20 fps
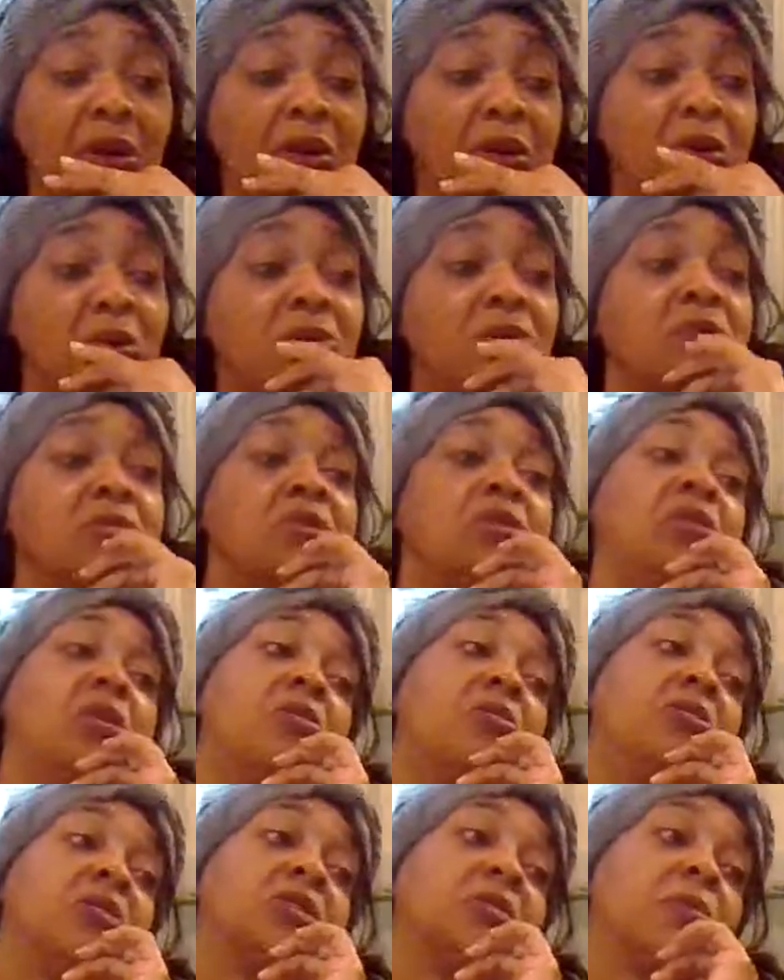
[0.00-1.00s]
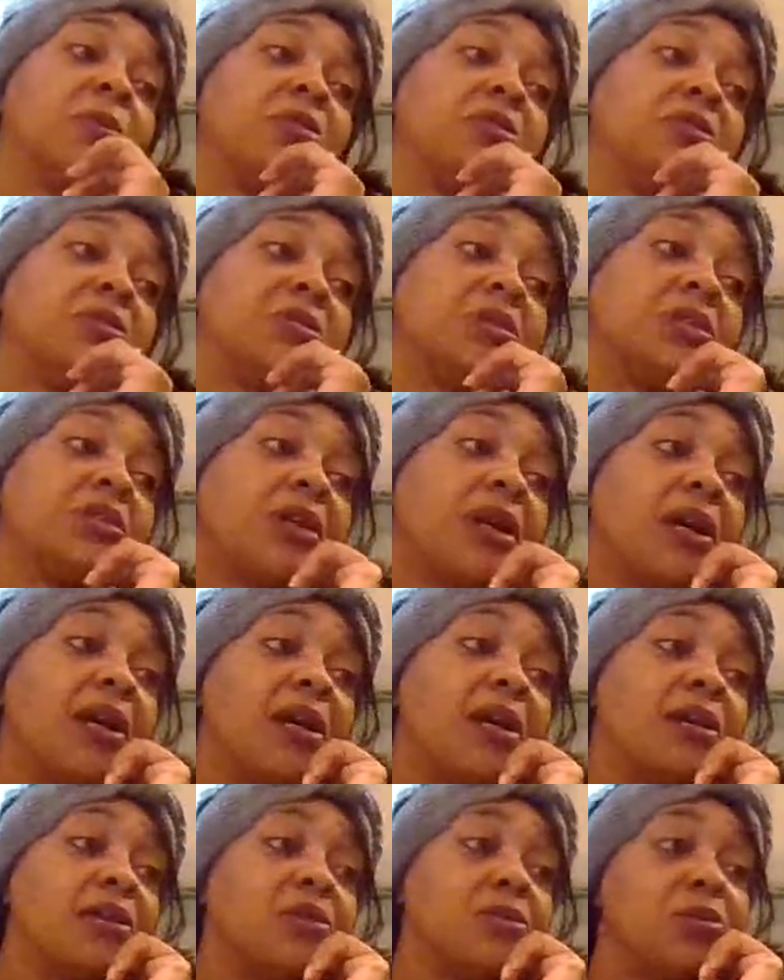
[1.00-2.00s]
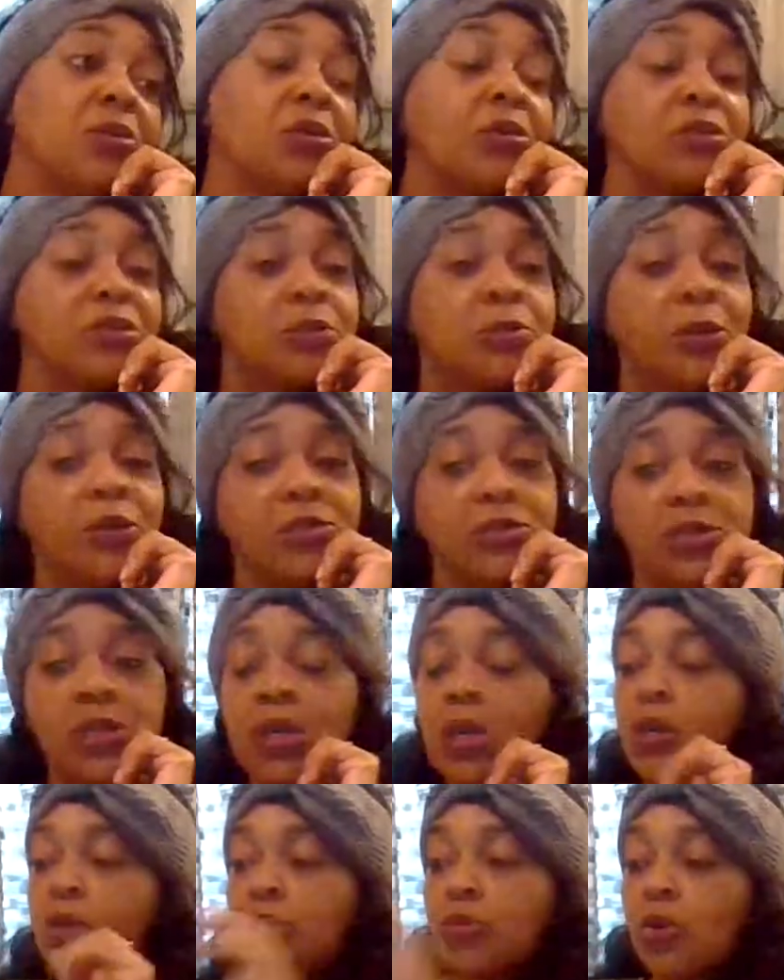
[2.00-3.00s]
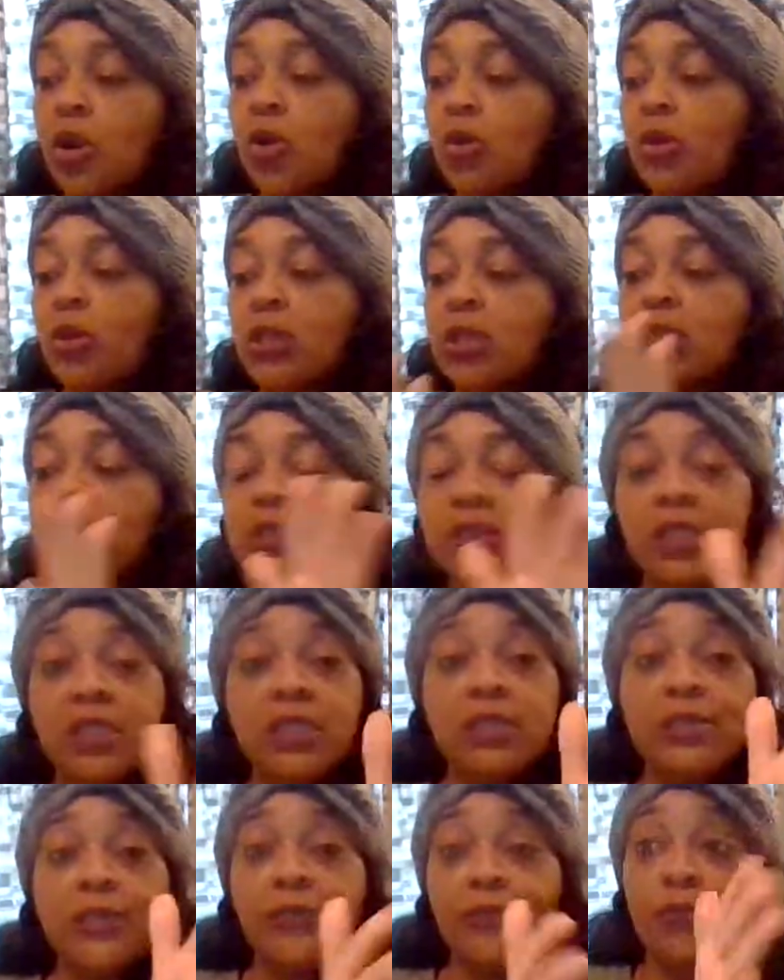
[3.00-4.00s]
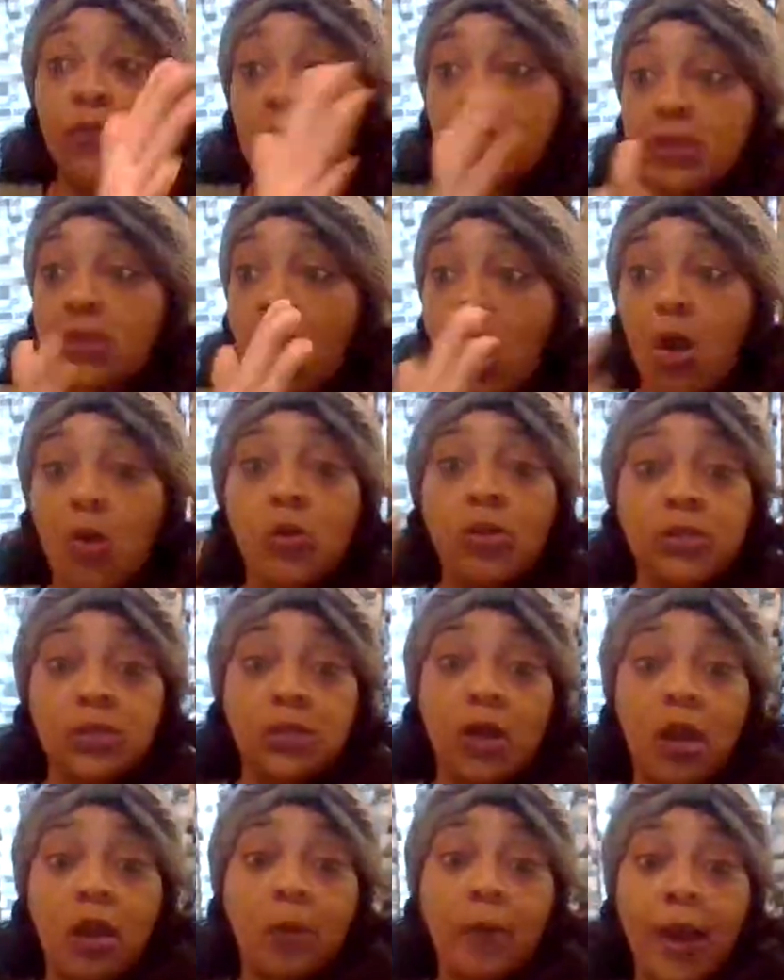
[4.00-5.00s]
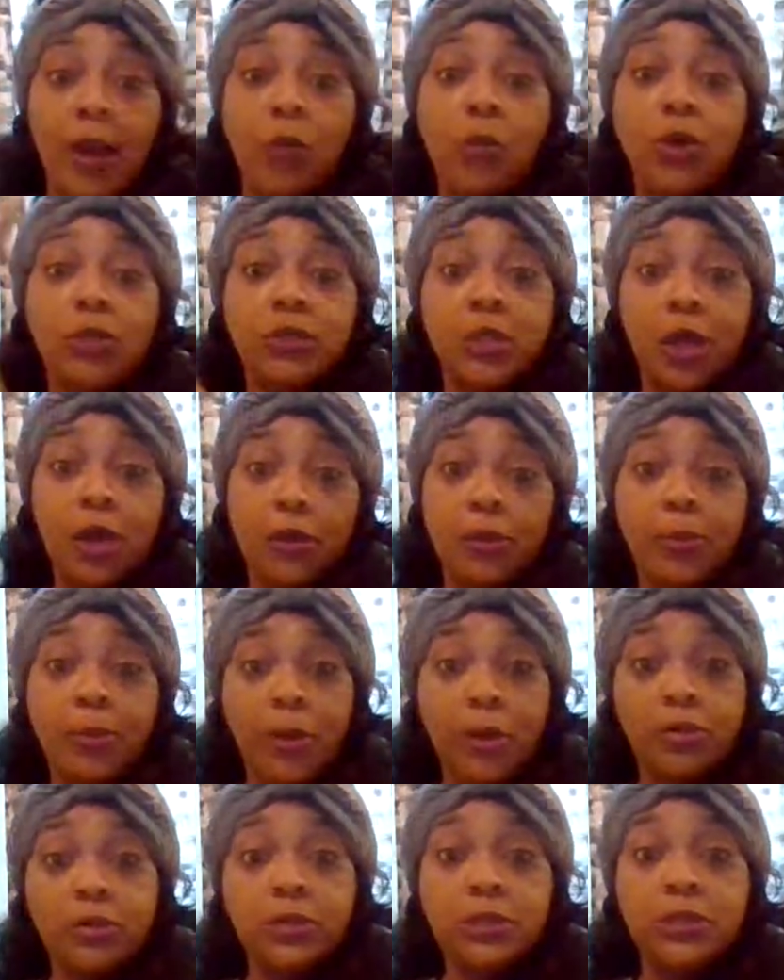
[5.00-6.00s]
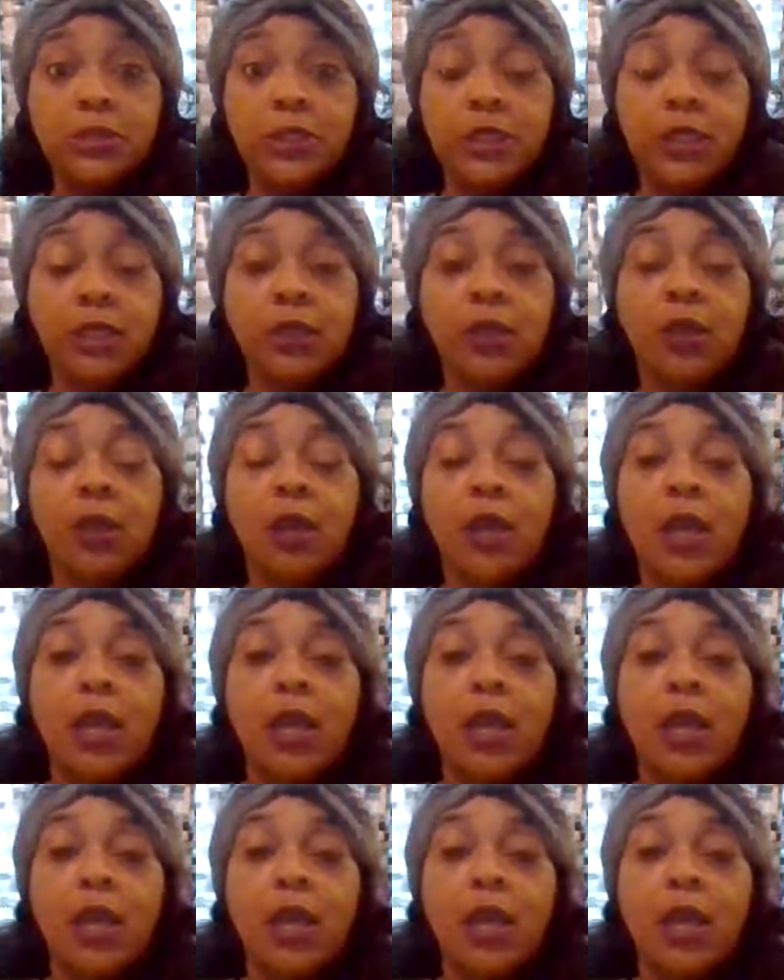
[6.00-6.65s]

Oh, you know, this person did that, you know, this person, you know, it, it's easy for us to always talk about what the other person did.